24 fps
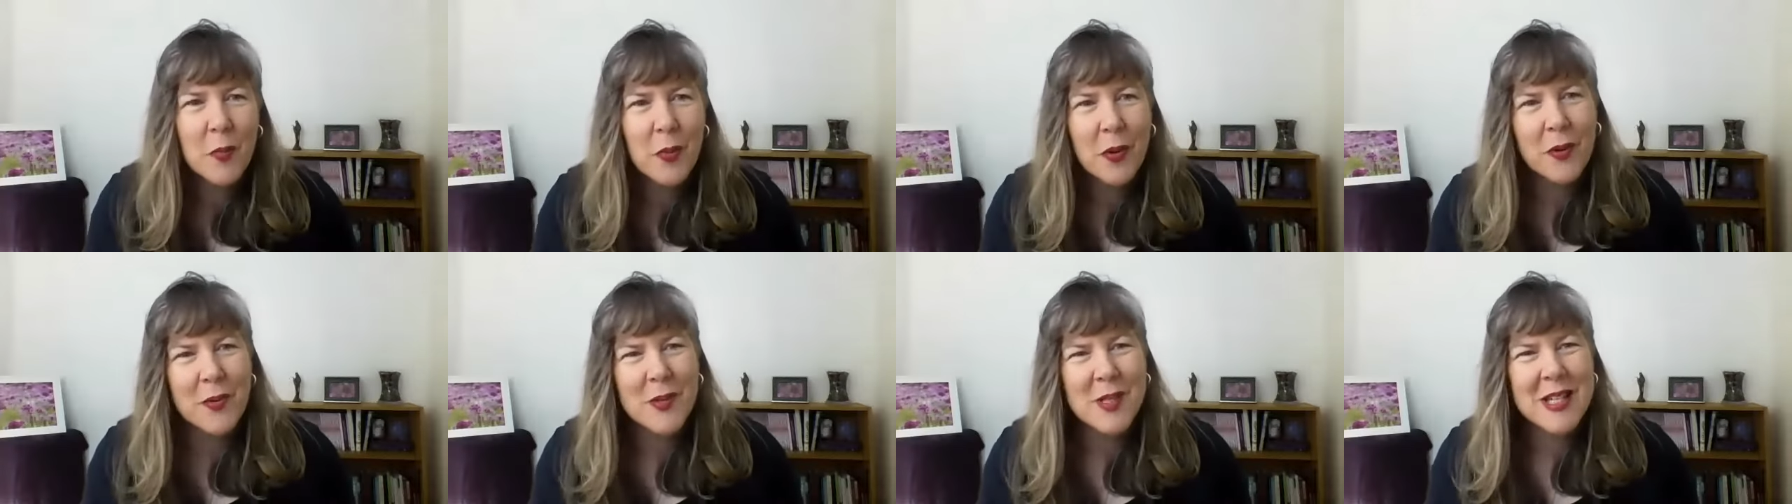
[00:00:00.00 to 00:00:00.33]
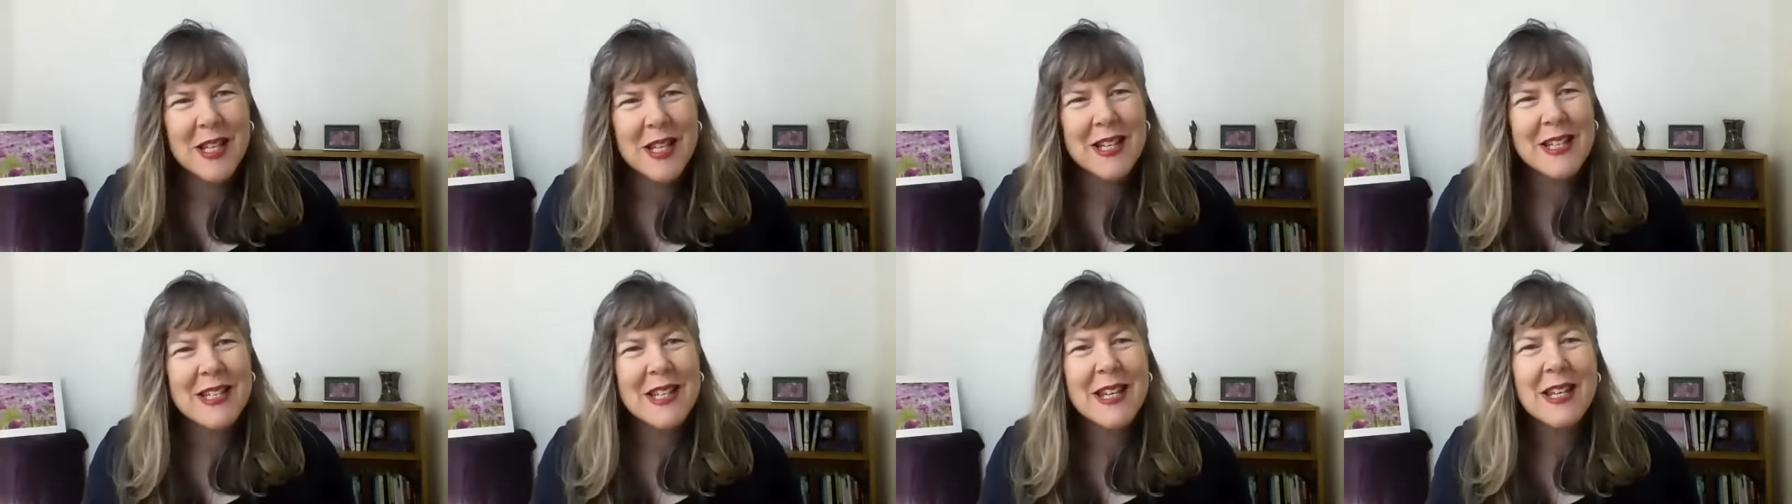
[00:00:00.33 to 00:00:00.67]
the
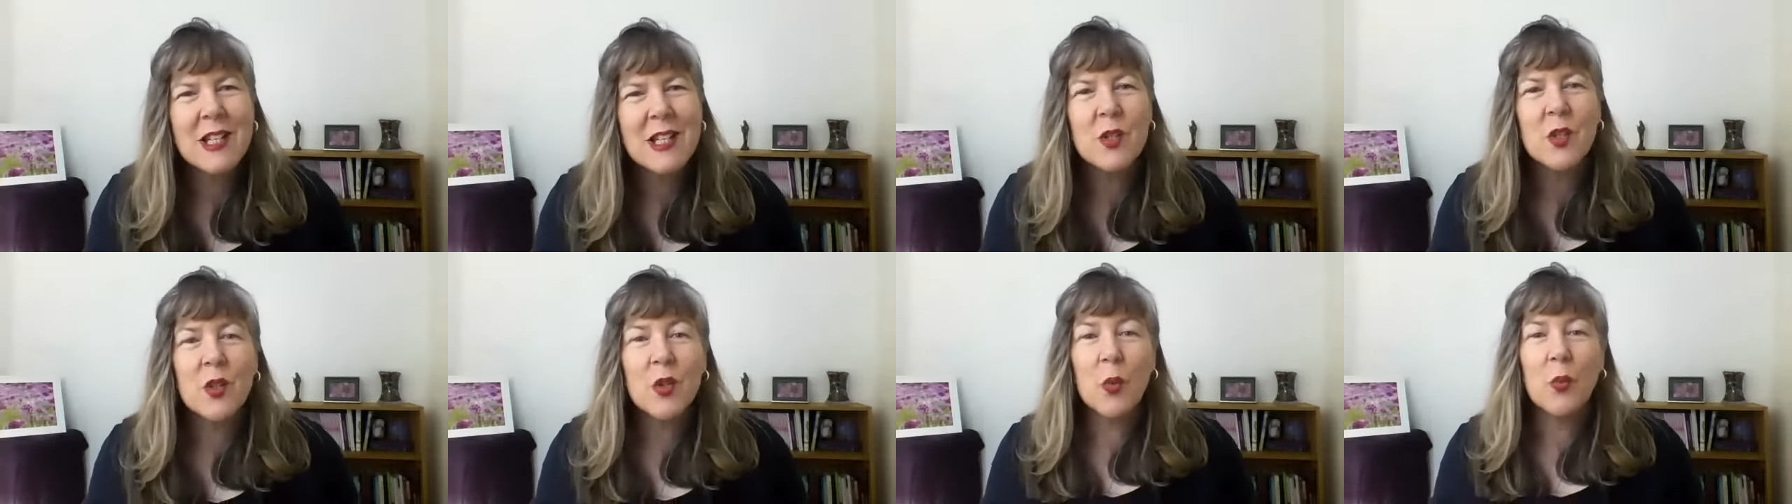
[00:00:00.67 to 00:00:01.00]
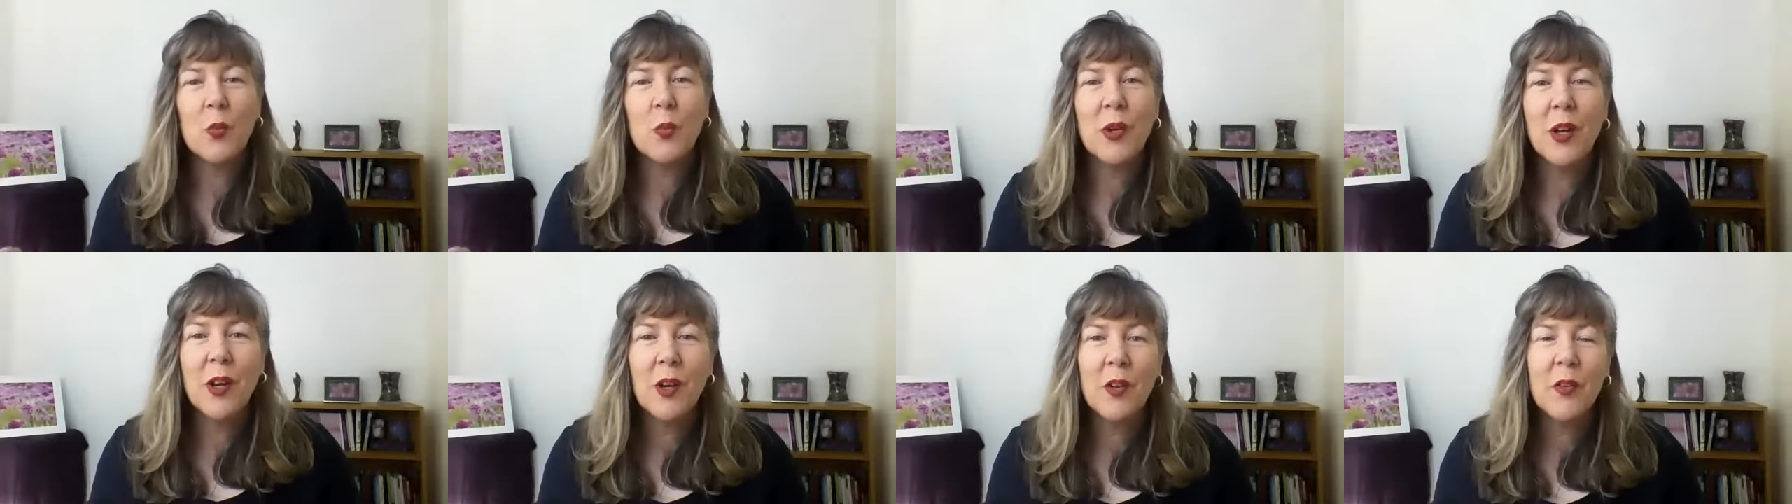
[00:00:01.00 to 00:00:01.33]
process is to
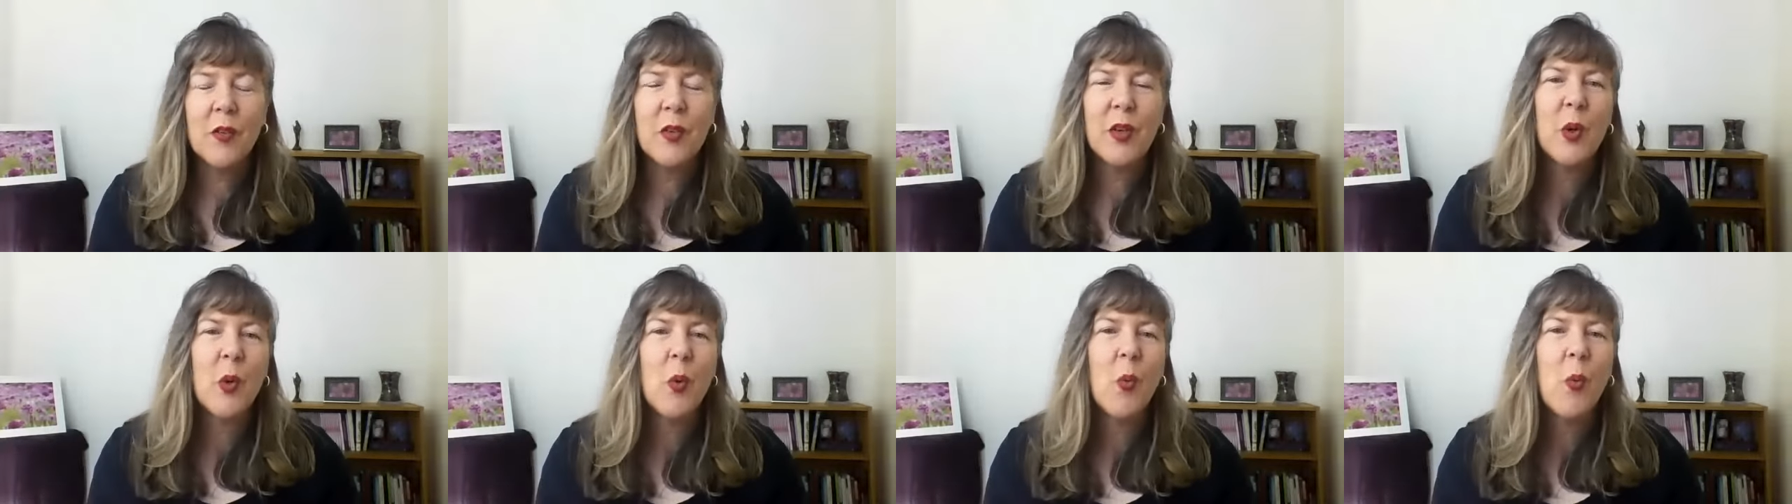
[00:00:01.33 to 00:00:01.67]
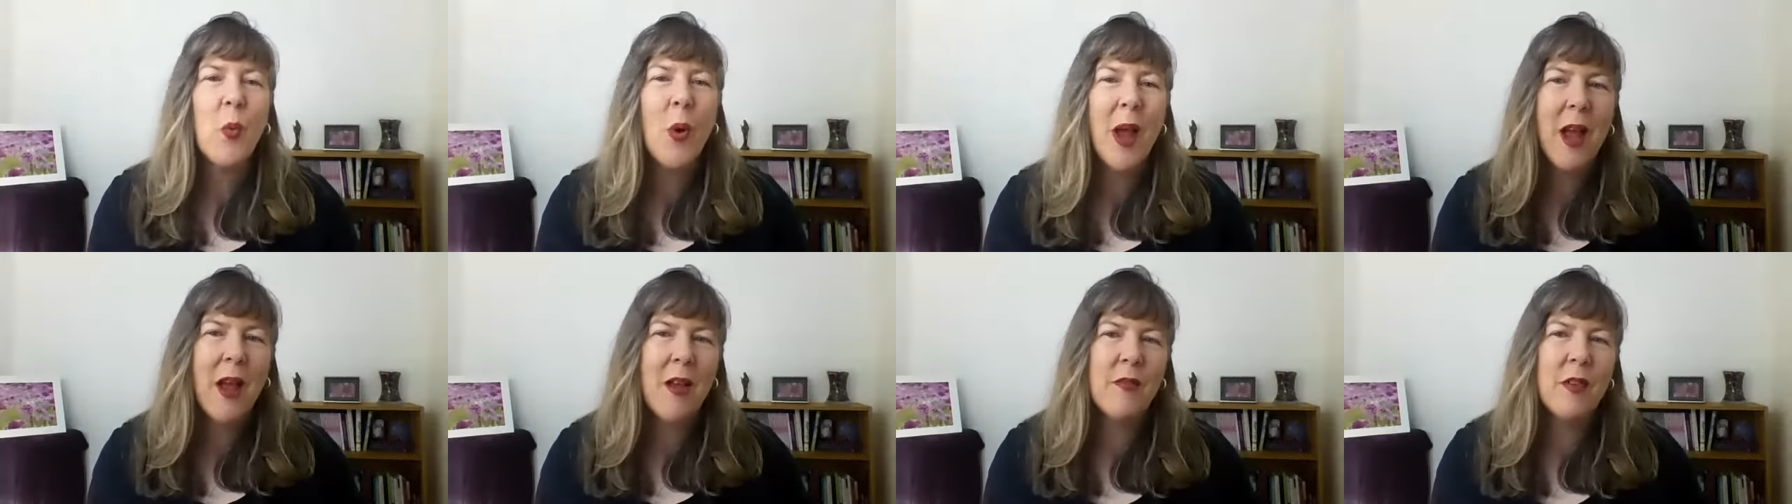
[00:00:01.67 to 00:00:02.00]
work through
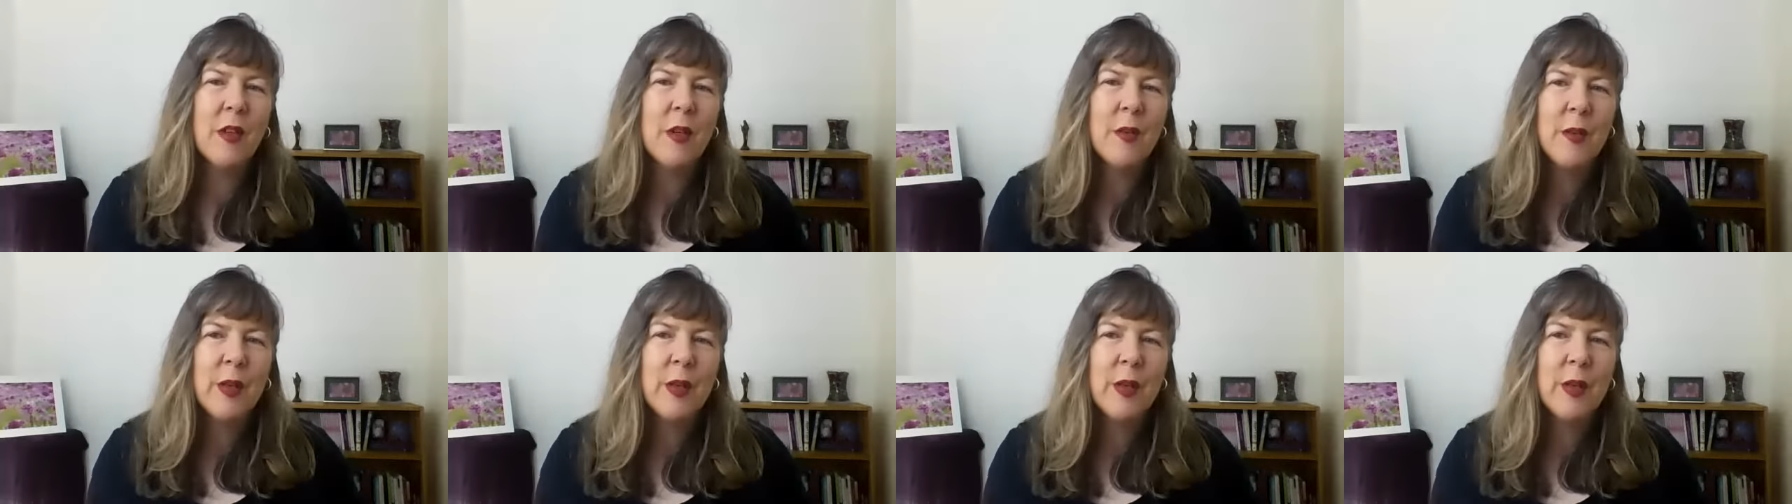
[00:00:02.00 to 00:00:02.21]
whatever